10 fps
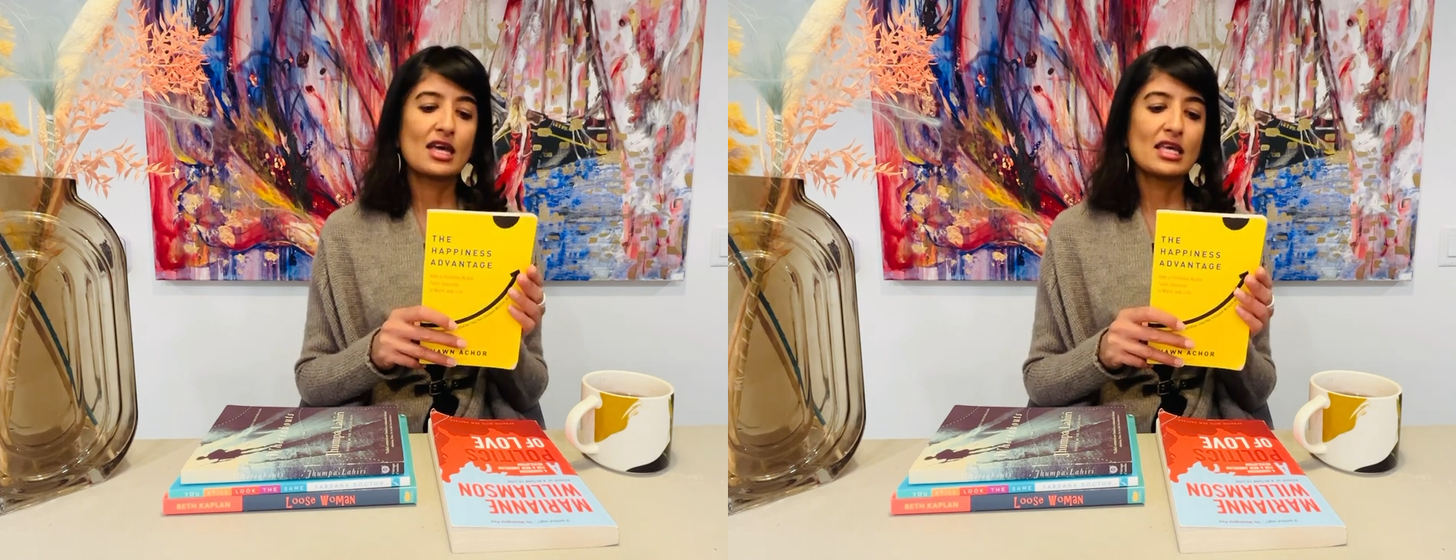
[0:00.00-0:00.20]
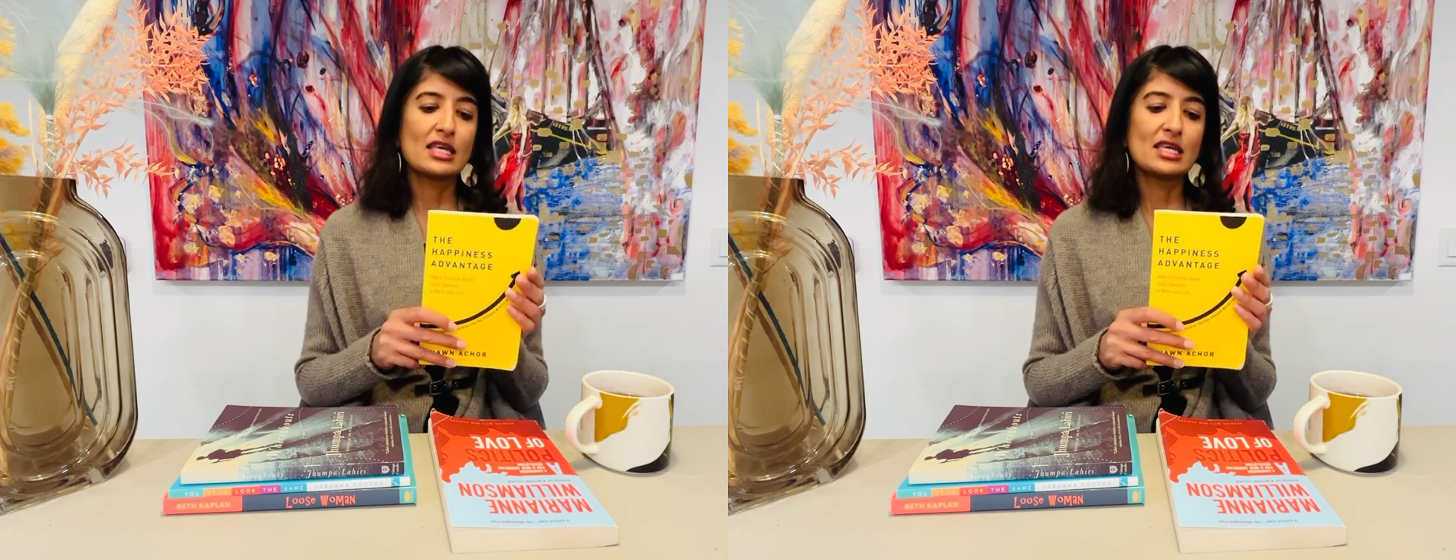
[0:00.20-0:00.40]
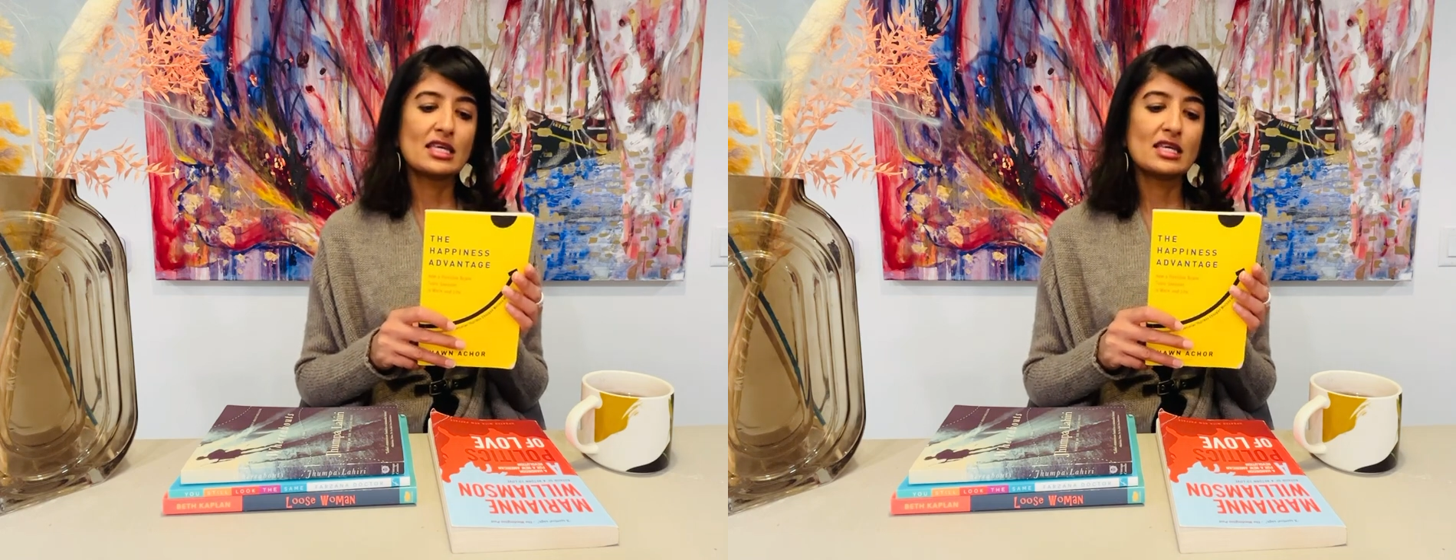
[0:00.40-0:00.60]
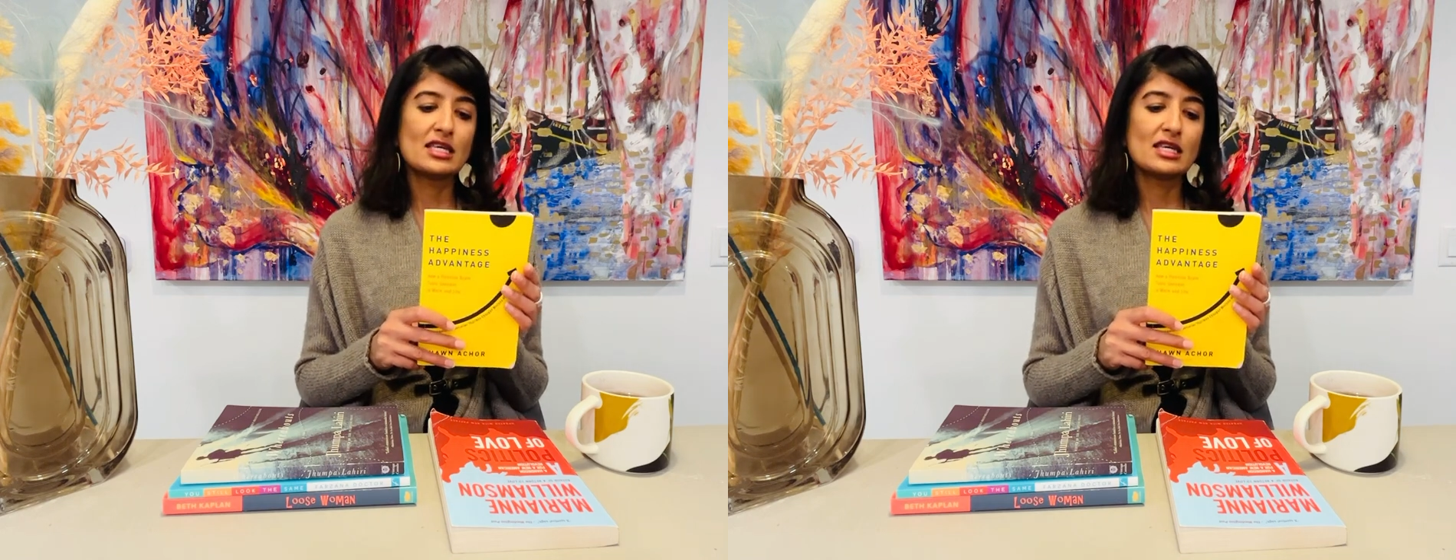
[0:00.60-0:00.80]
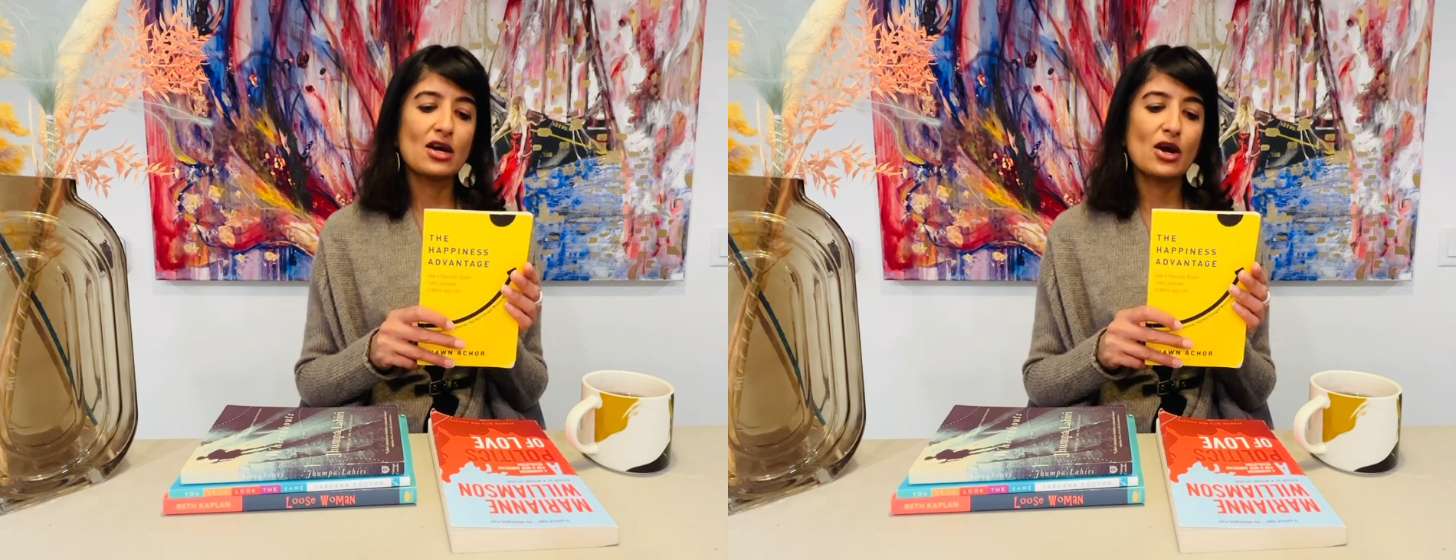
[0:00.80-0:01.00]

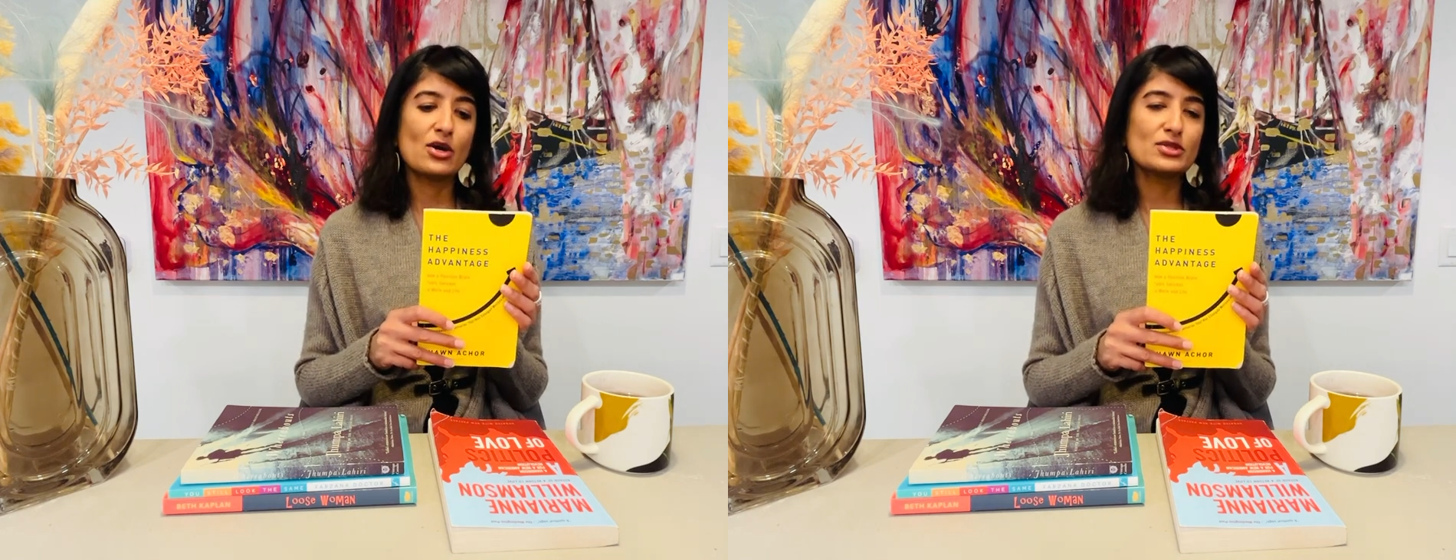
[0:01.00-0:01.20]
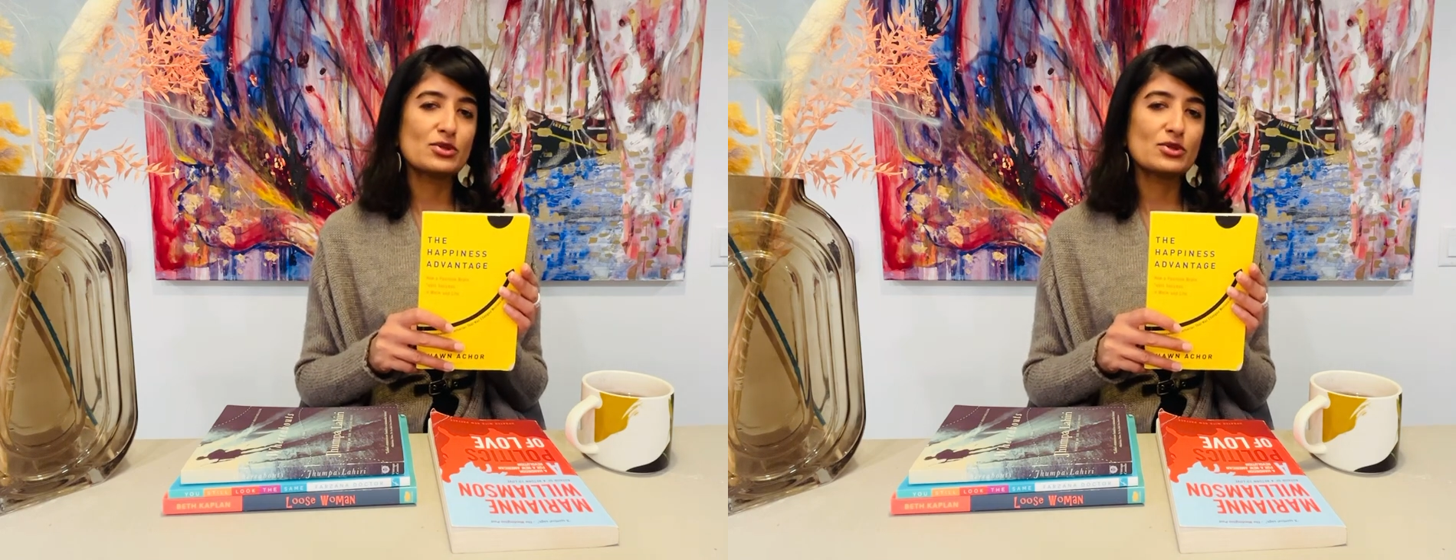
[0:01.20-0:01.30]
He also